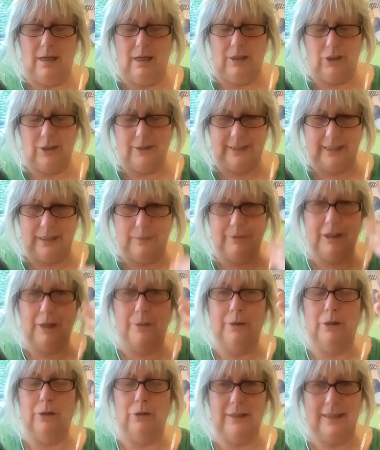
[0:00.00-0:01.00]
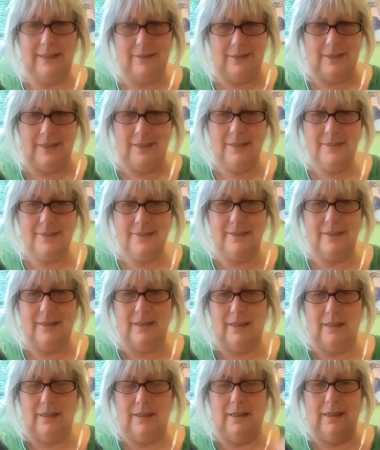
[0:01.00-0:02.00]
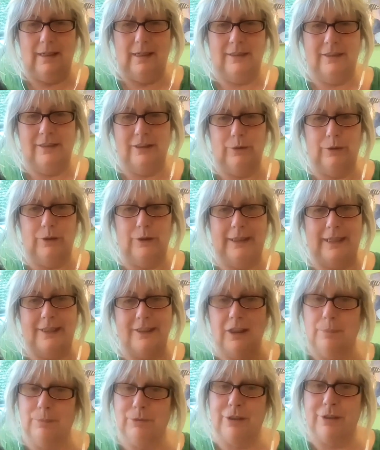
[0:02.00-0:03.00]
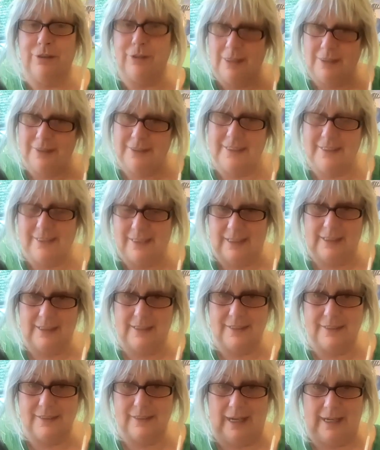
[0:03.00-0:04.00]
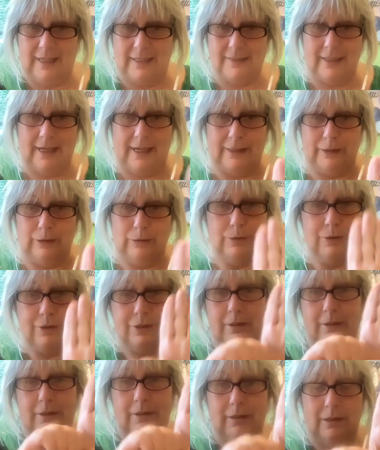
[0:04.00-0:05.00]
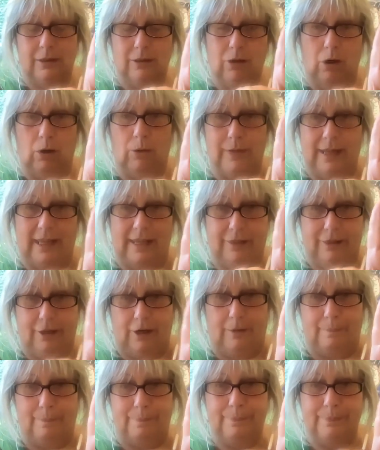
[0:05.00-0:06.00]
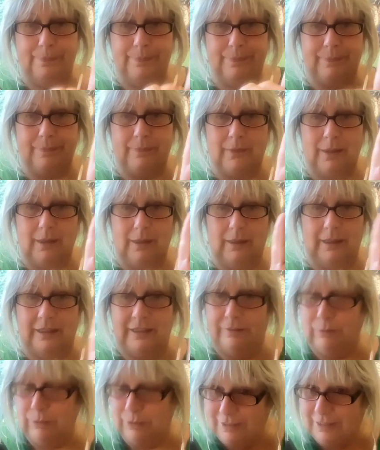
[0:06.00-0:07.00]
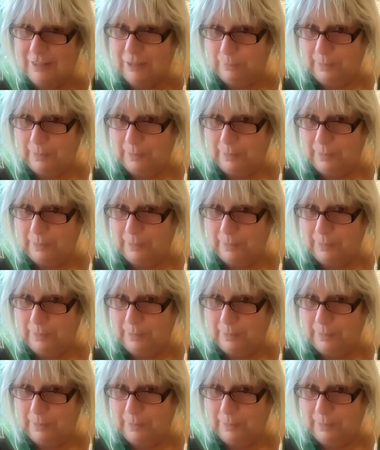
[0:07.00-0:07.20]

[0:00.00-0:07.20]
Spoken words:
And just keep going on like this until you get up to 36 exhales on that thumb. And if you're still